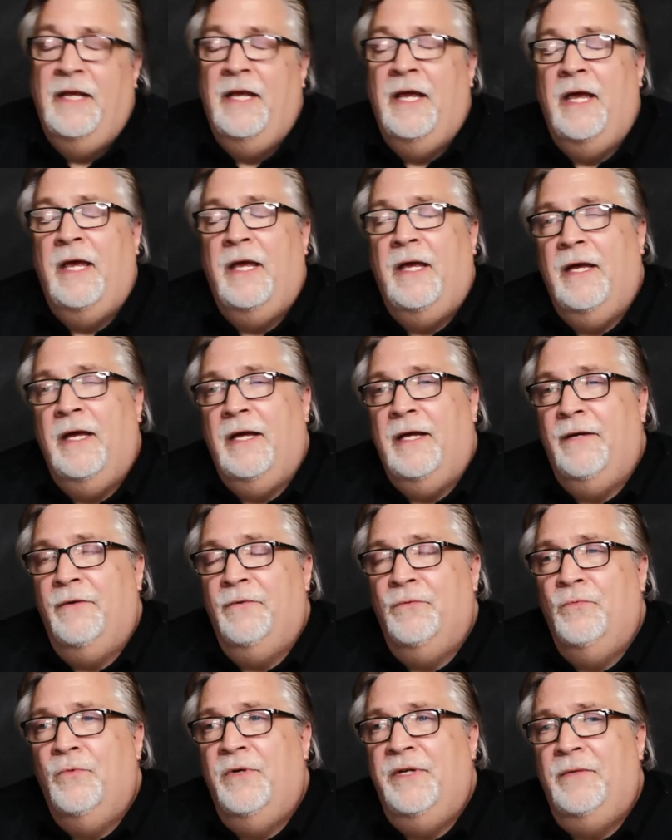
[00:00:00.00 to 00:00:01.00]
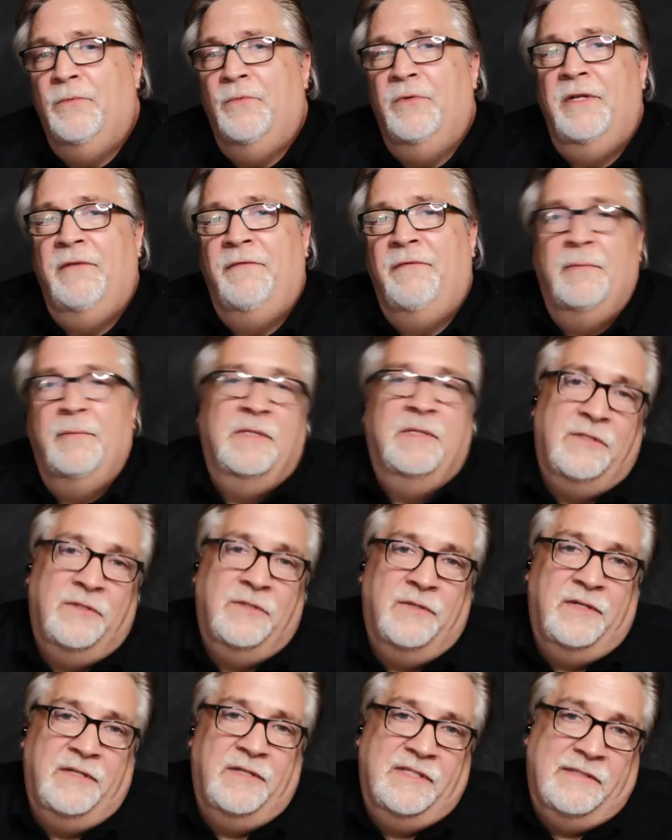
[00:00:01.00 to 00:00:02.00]
Uh, what what have you been
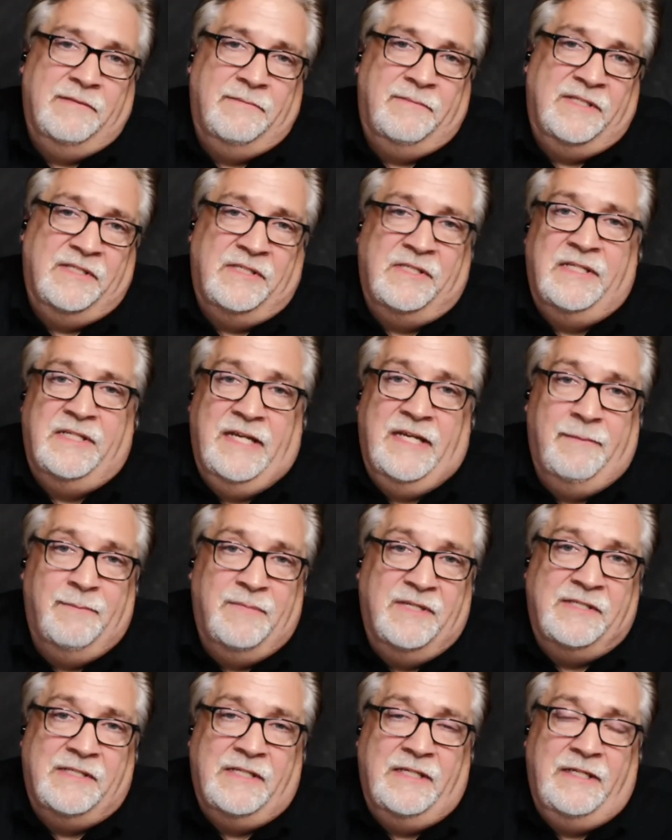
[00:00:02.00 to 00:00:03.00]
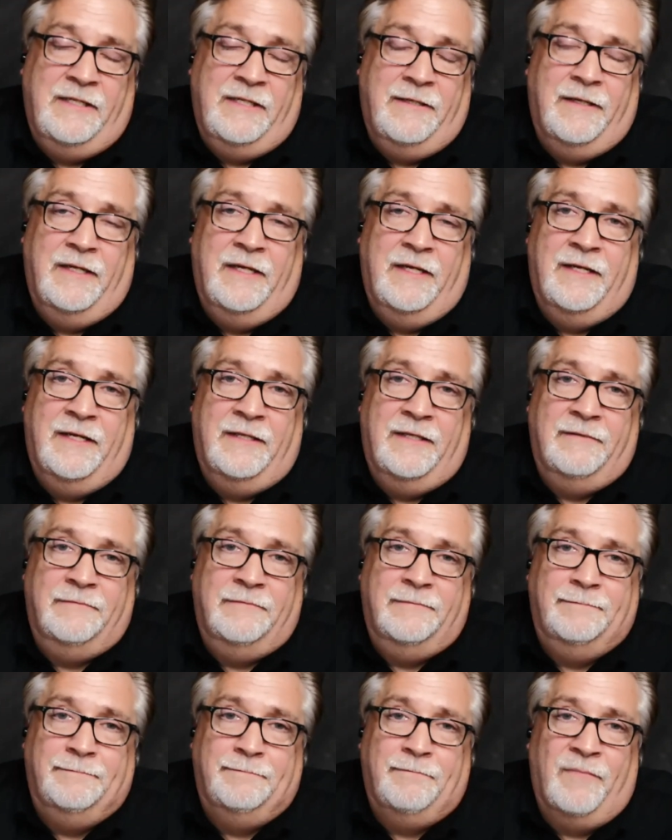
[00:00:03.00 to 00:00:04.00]
doing to to stay busy? Um,
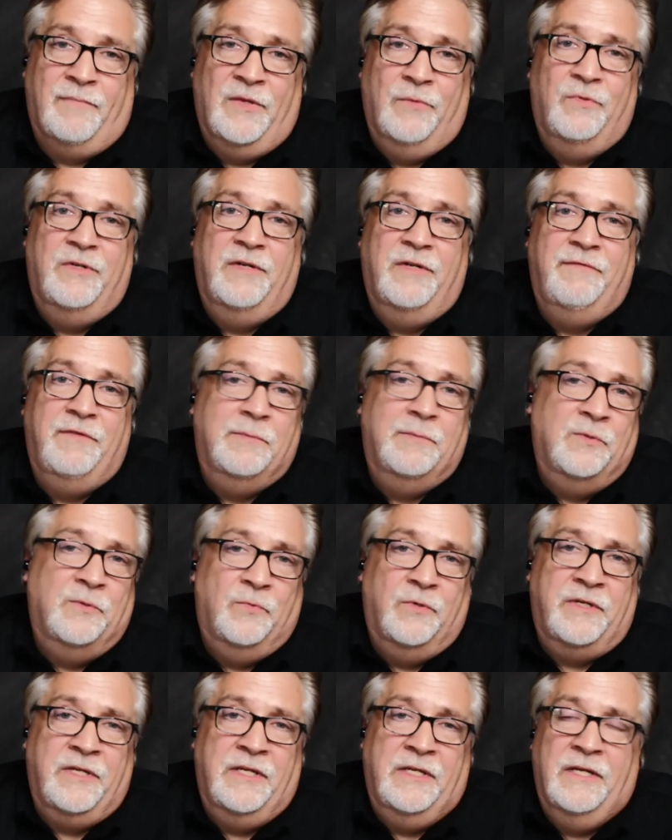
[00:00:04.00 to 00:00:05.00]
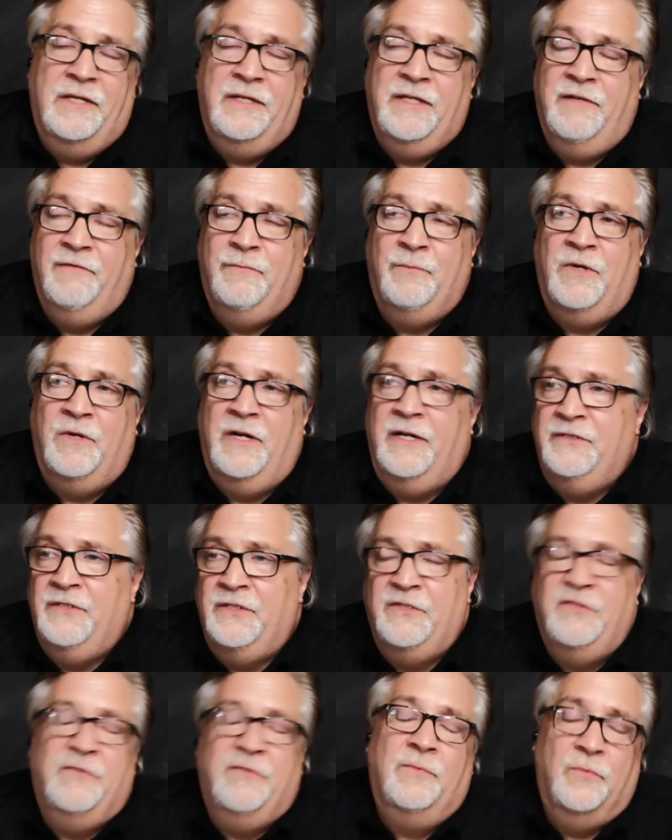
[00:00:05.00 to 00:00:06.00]
what have you been working on? Do you have projects
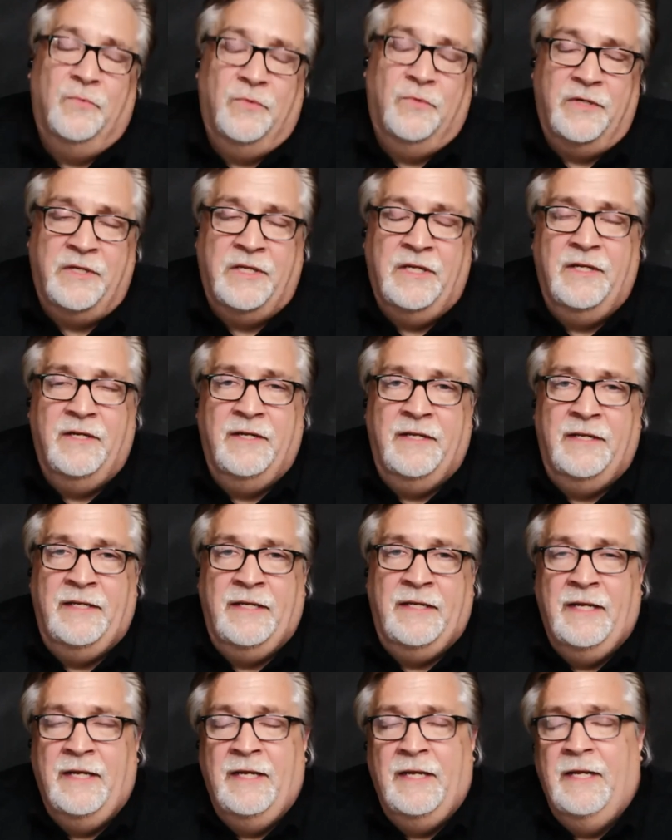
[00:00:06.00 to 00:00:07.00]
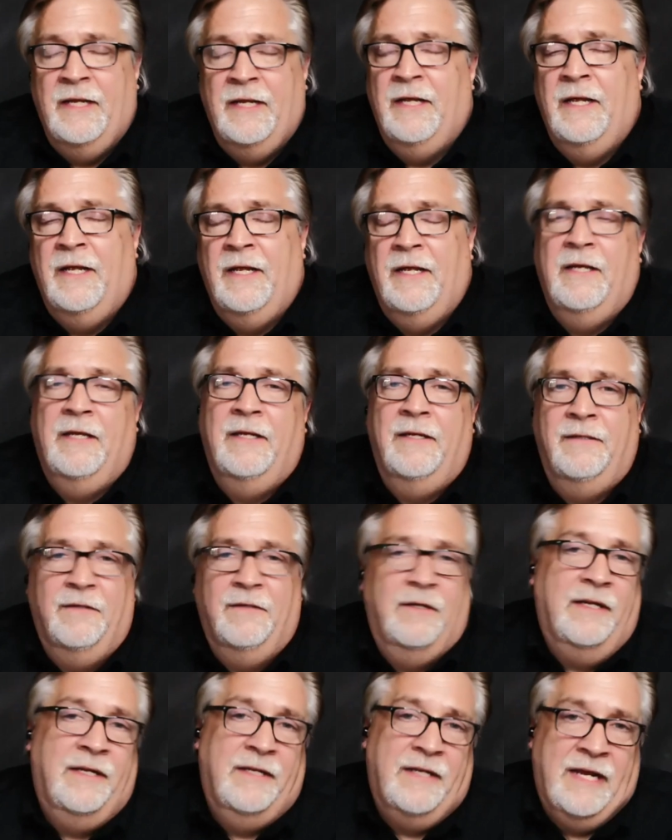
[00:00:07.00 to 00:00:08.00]
you've been working on? And,
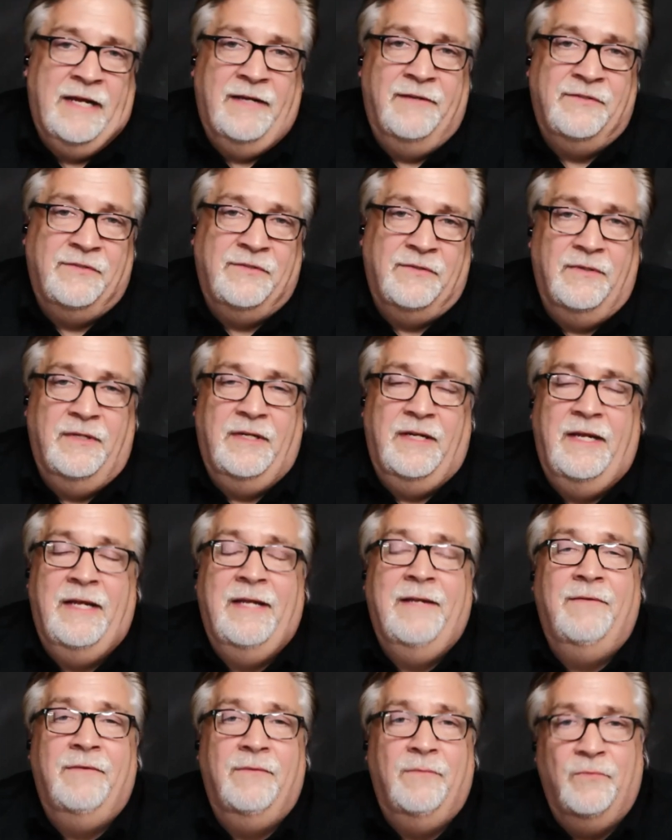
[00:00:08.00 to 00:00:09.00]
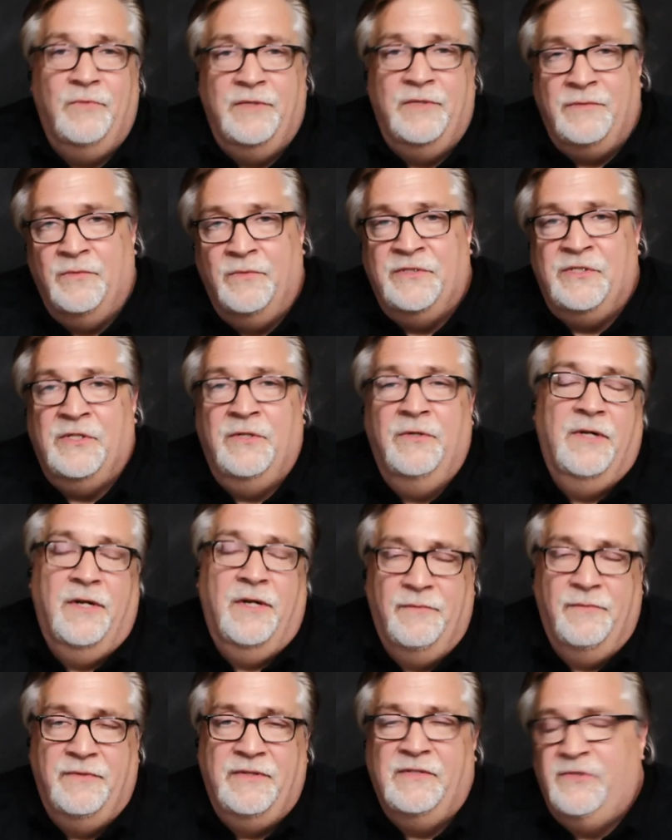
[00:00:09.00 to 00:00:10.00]
and how's, and what, what's going on
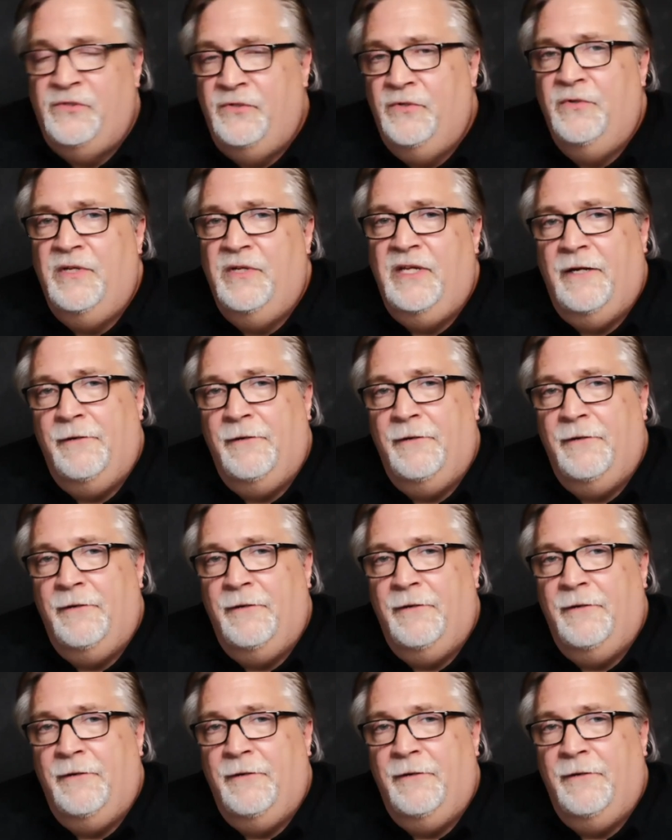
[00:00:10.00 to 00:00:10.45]
with the studio?